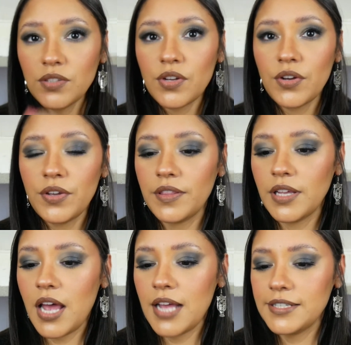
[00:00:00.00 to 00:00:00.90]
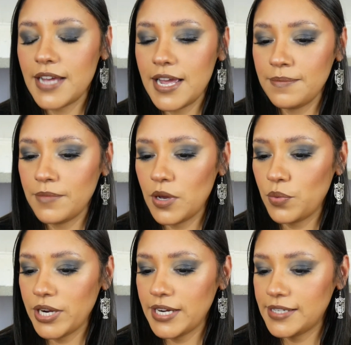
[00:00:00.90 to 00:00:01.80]
So the last time
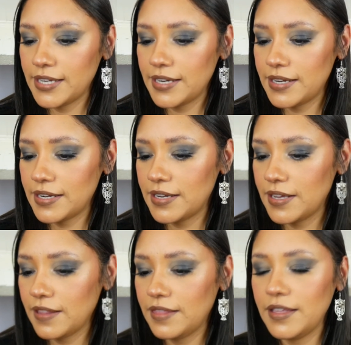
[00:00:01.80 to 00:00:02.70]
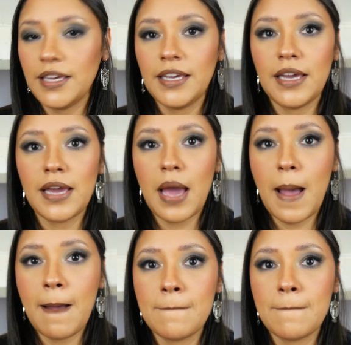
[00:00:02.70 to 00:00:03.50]
we did the